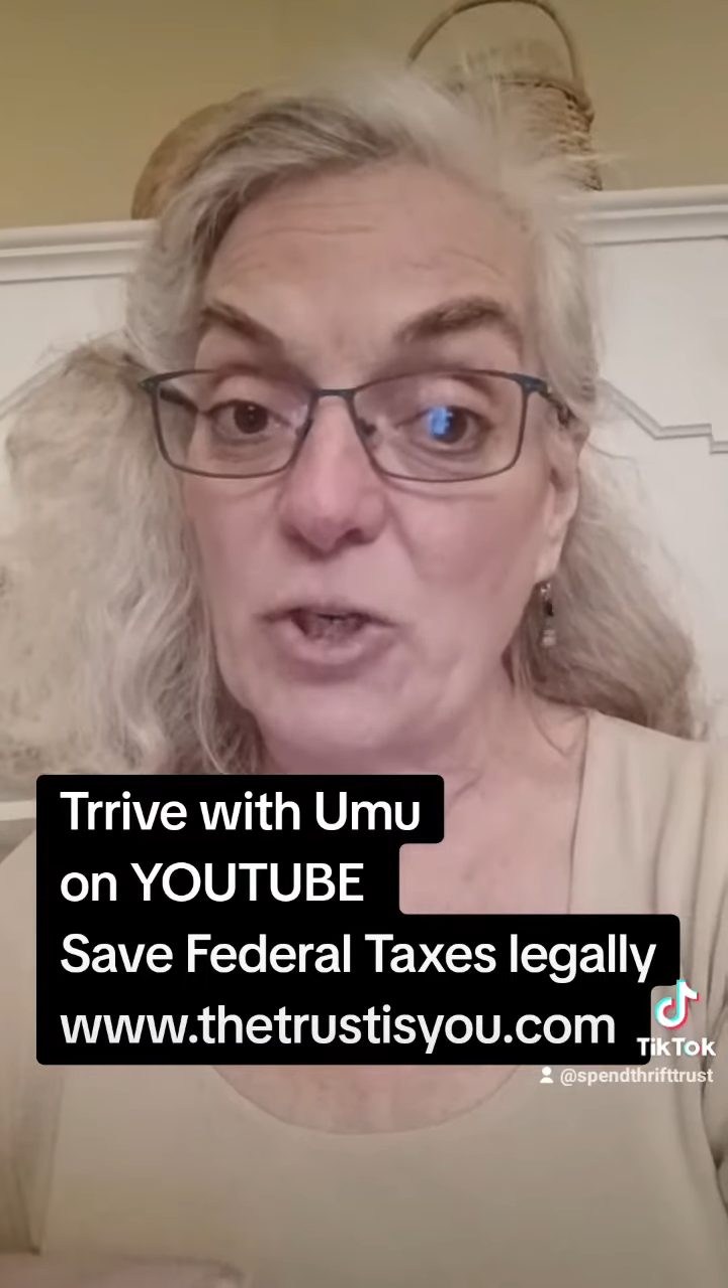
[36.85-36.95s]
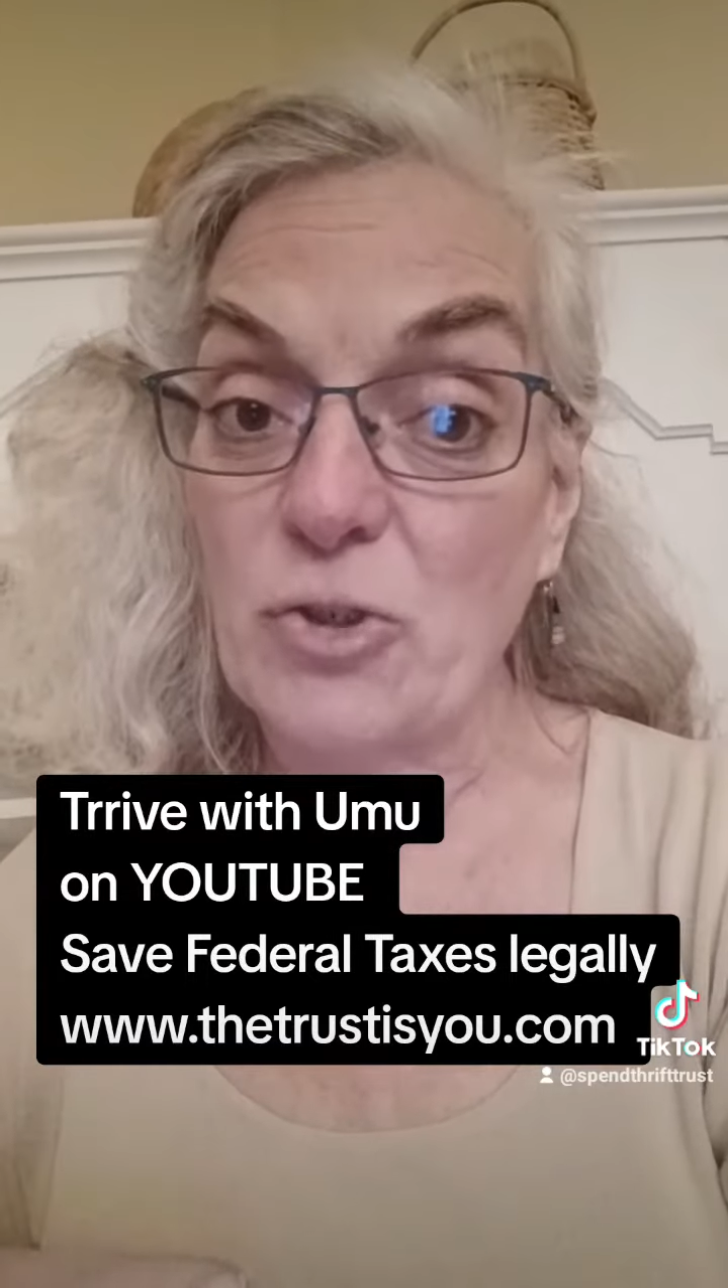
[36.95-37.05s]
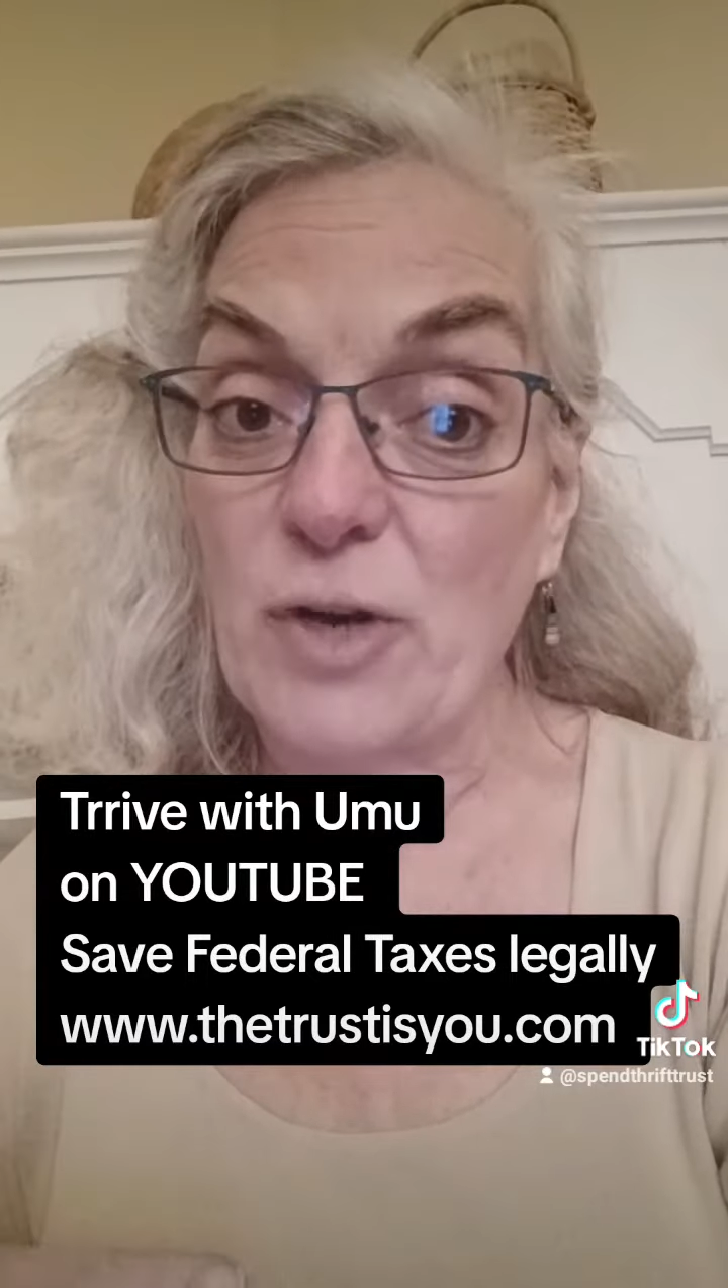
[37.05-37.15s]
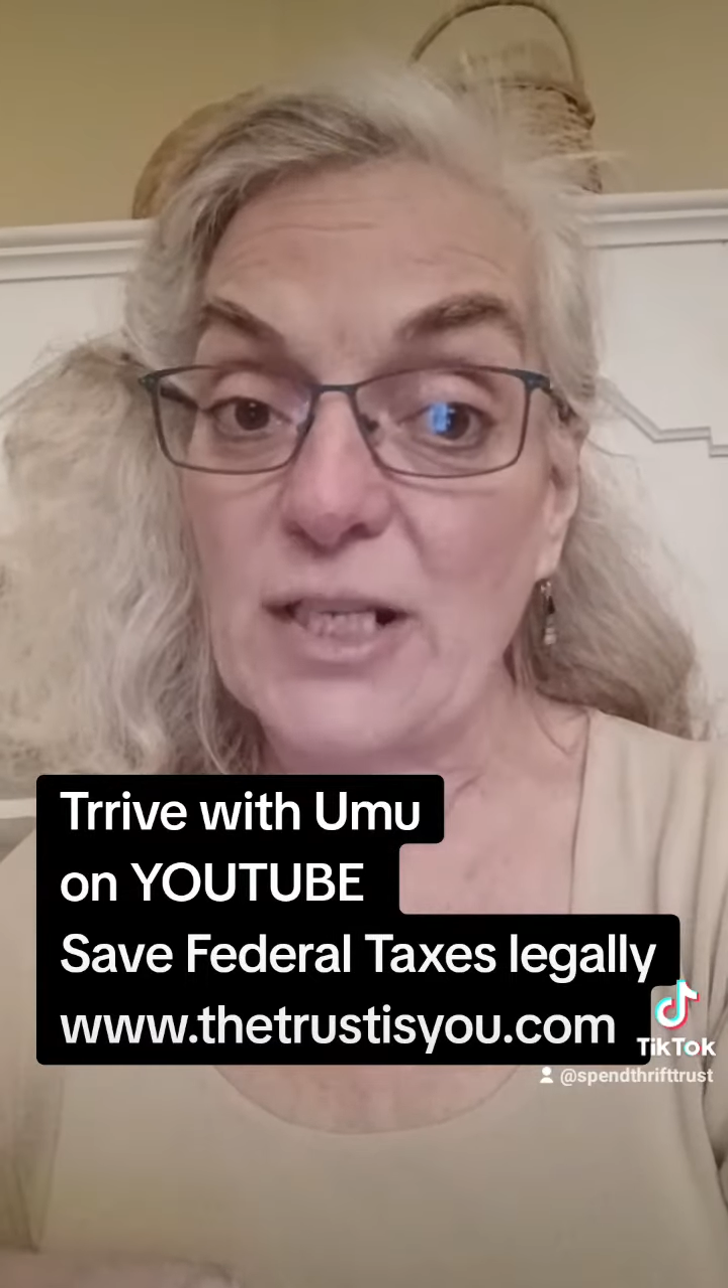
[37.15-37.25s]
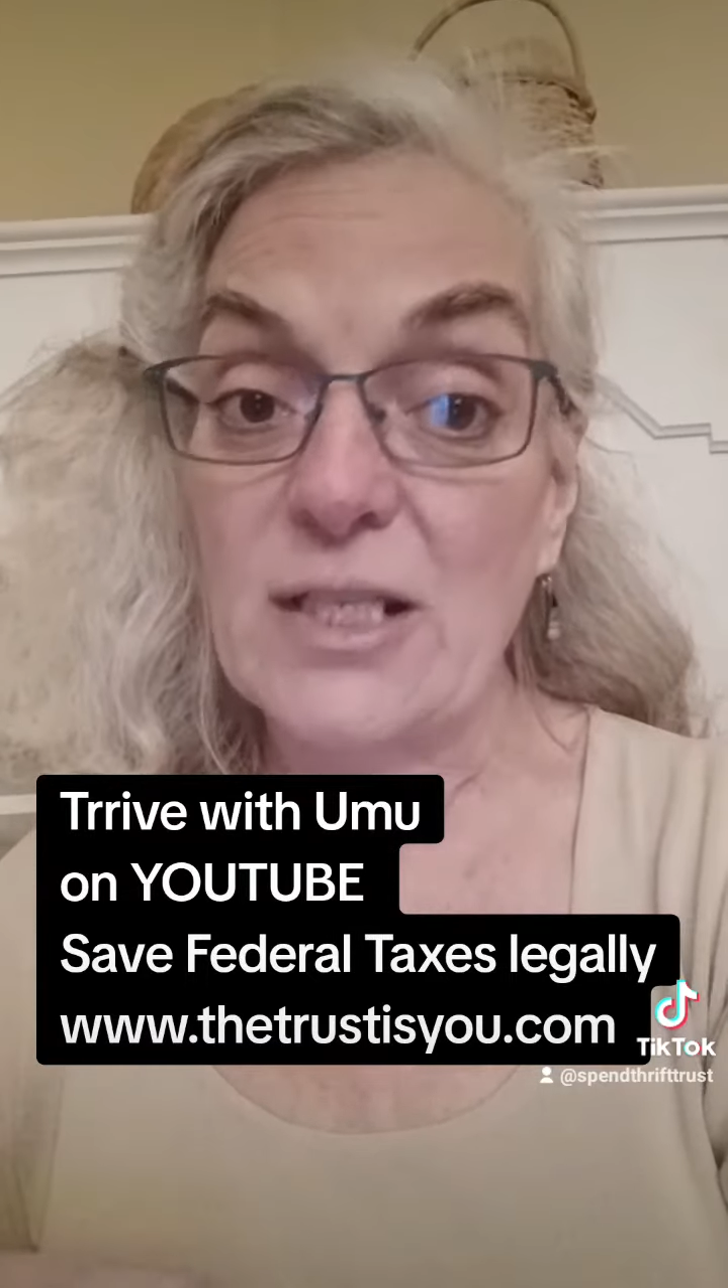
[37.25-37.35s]

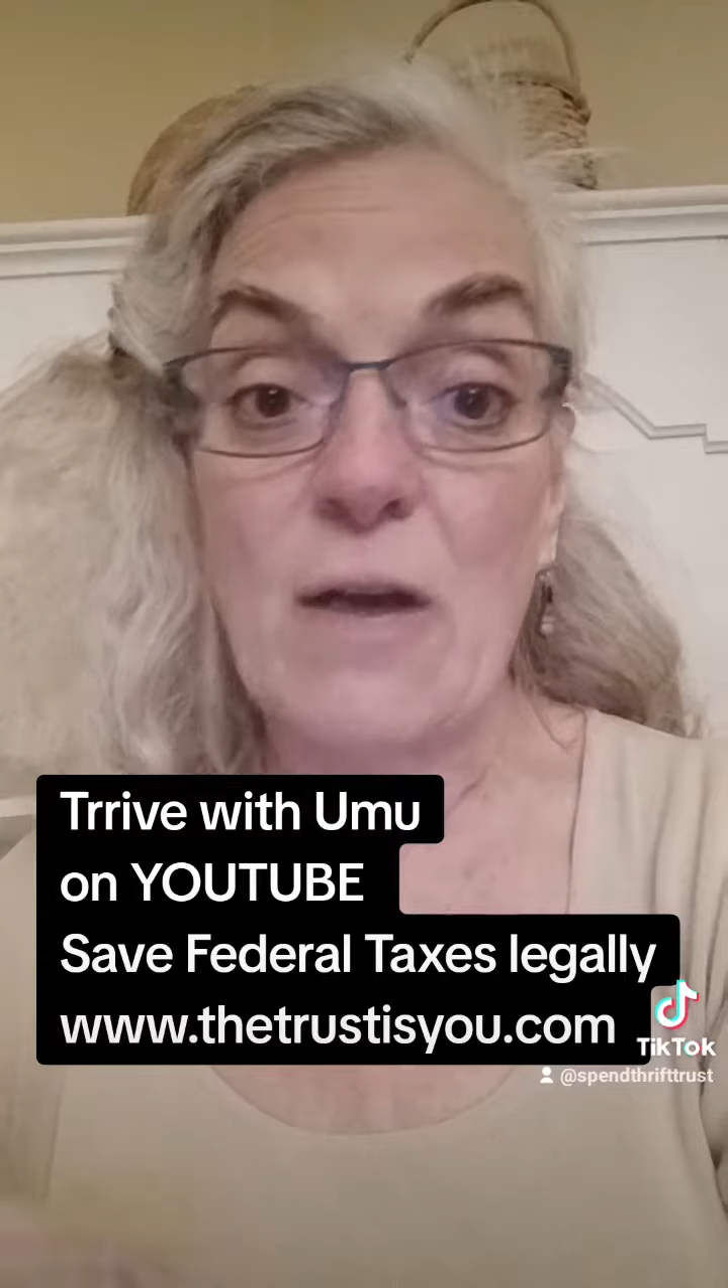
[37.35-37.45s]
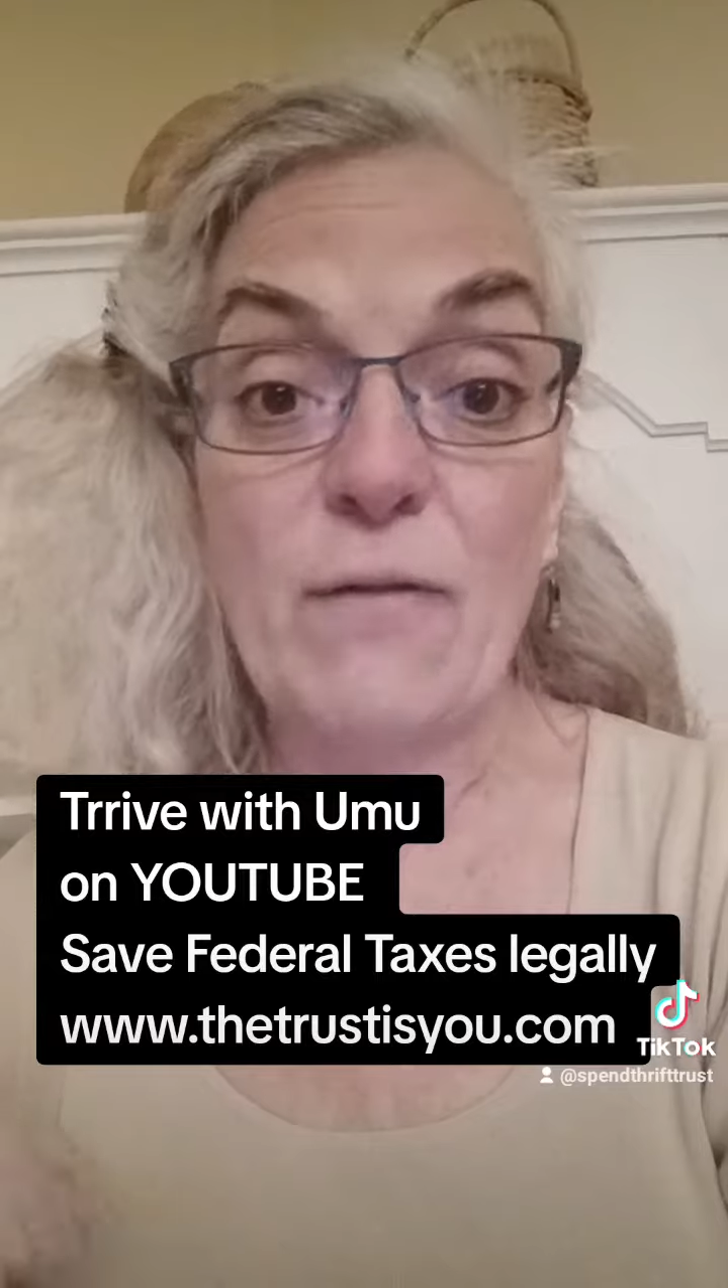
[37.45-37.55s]
Trust